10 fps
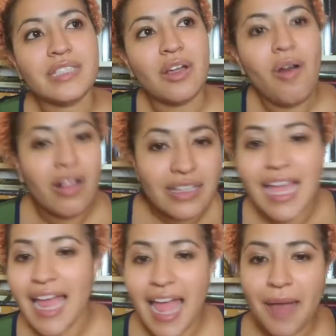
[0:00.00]
all of
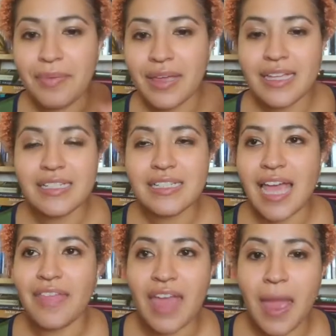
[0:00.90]
that happened,
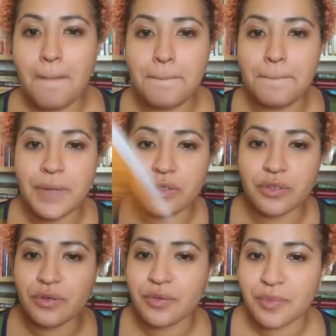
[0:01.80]
and then
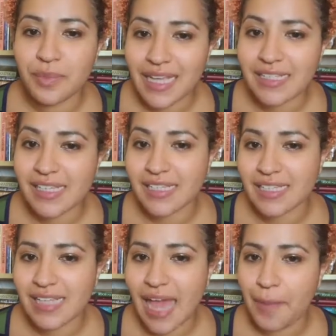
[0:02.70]
boom,
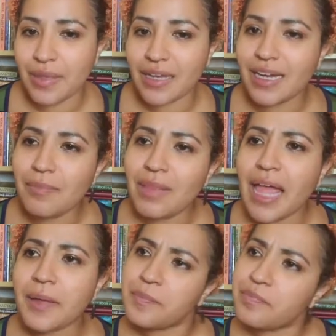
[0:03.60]
existence happened, and I'm
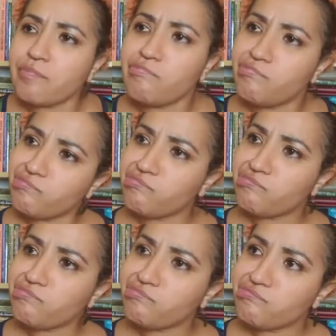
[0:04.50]
like,
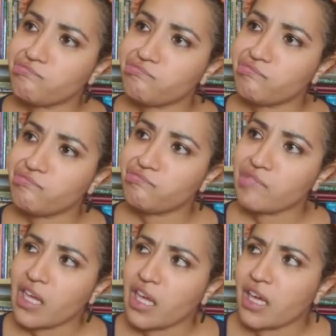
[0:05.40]

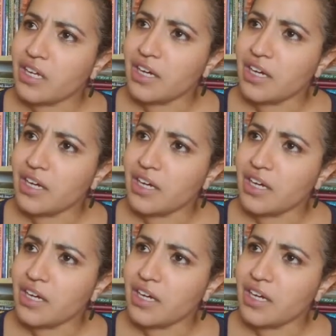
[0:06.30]
you